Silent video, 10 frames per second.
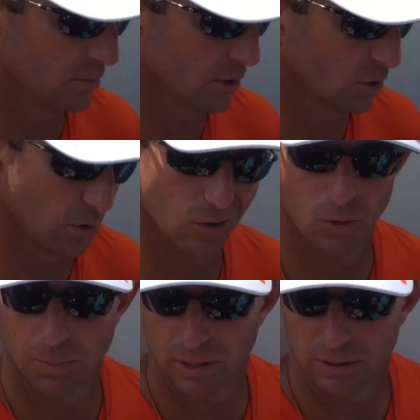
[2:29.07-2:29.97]
the critical
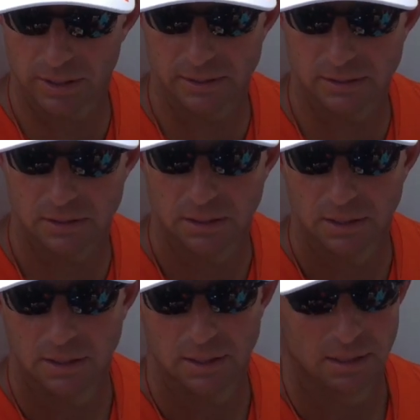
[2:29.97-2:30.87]
penalties,
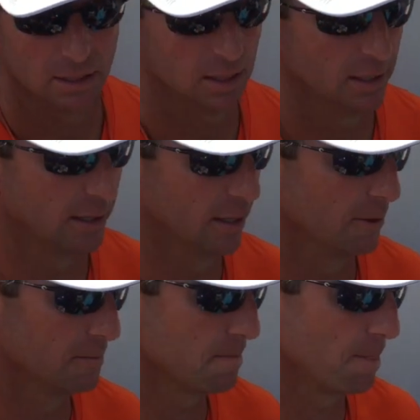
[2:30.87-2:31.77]

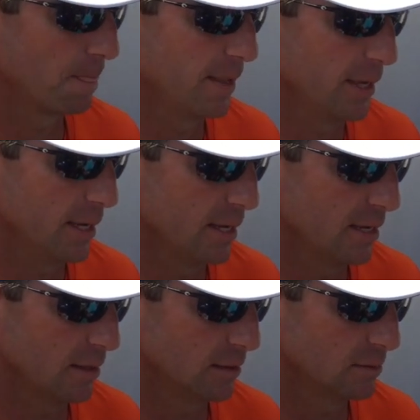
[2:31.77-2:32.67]

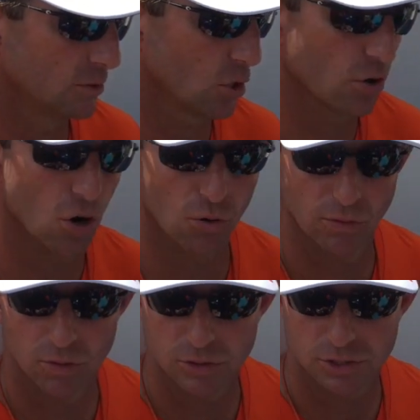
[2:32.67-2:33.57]
the
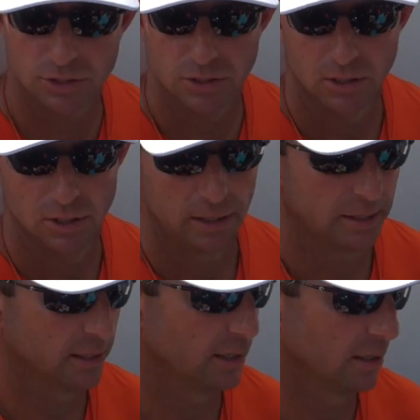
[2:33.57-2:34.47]
turnovers,
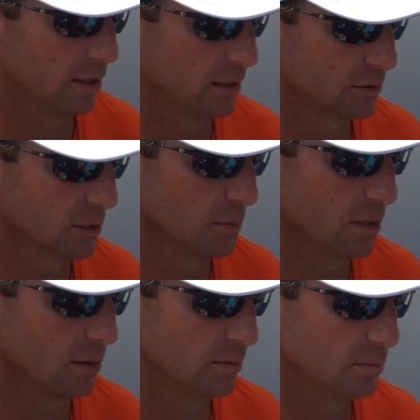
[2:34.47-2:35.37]
some of
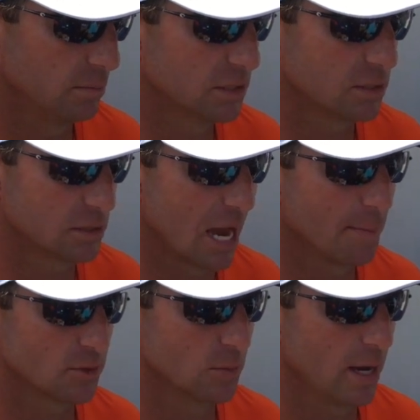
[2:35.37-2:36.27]
the missed
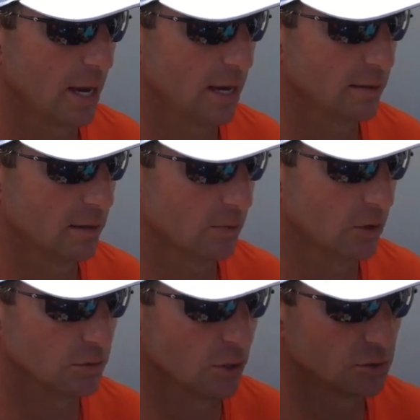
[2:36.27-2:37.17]
assignments we had, you
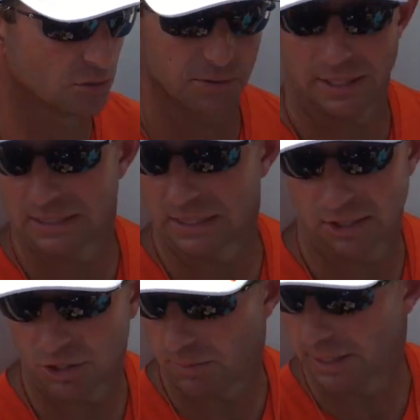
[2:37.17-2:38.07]
know, those are things that
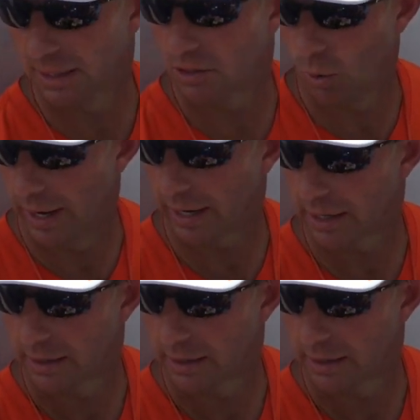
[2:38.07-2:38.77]
get you beat quick.